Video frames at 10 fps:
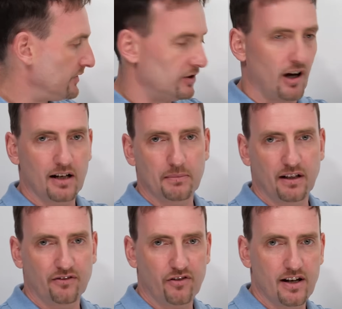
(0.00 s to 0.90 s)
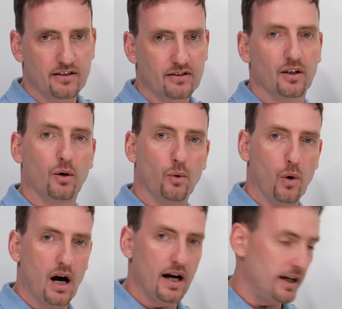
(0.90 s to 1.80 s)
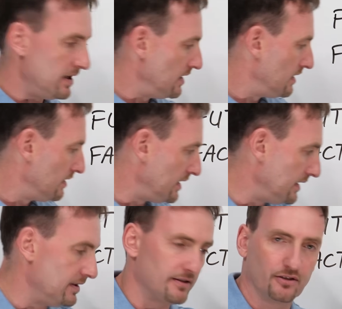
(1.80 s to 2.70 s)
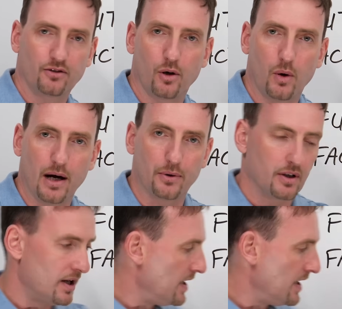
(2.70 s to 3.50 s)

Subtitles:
not making friends, why? He doesn't go out.